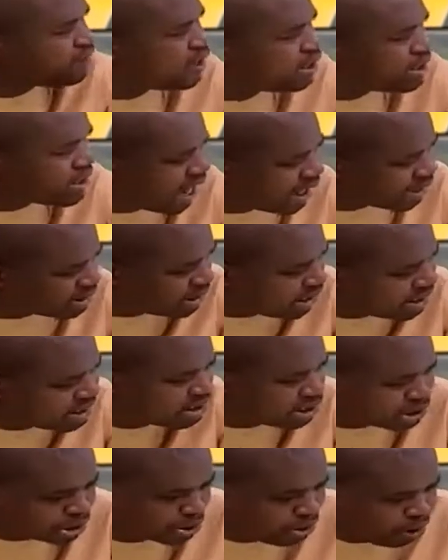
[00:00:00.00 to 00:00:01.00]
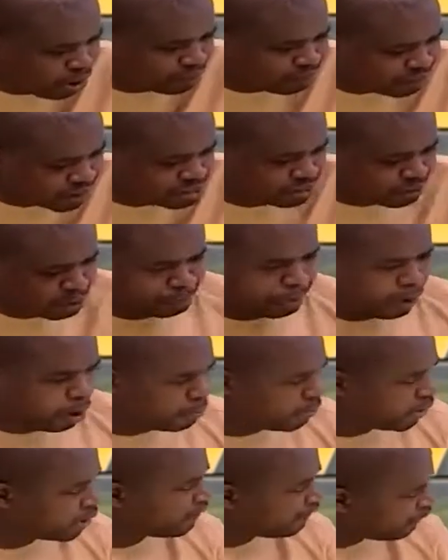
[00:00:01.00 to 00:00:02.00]
the Attorney General of this
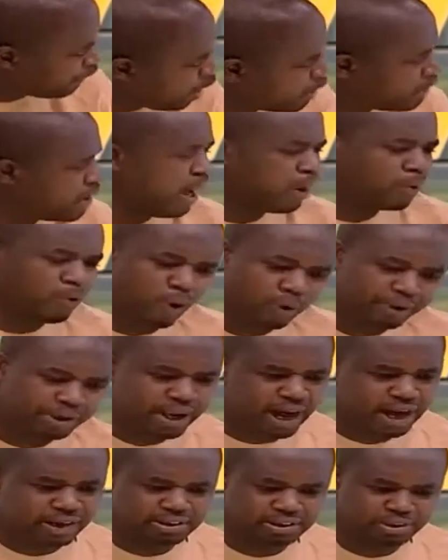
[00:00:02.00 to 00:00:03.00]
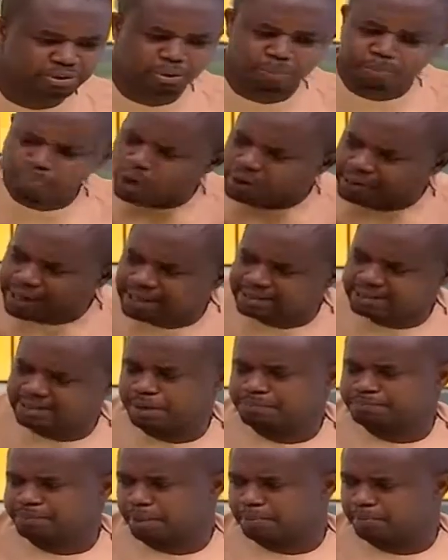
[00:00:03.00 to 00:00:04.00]
republic found that conduct to be
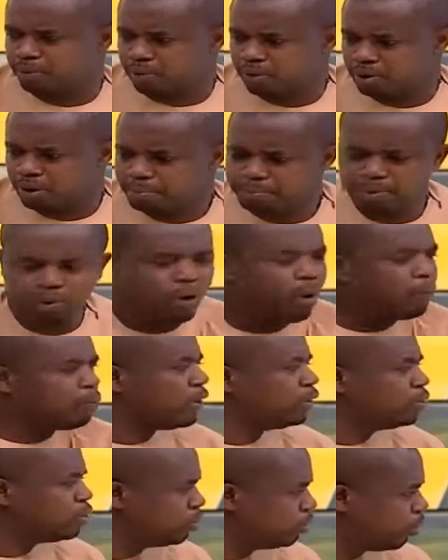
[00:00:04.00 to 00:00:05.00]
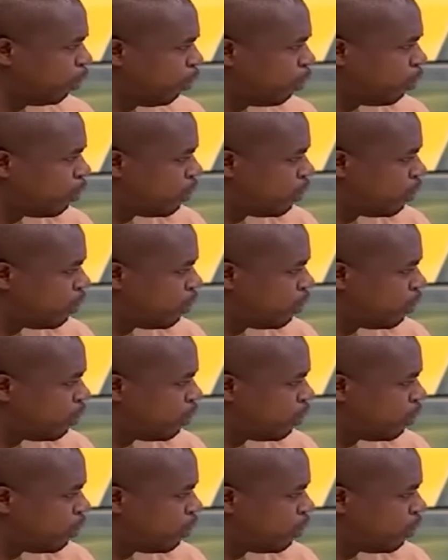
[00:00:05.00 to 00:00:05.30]
unacceptable because we do know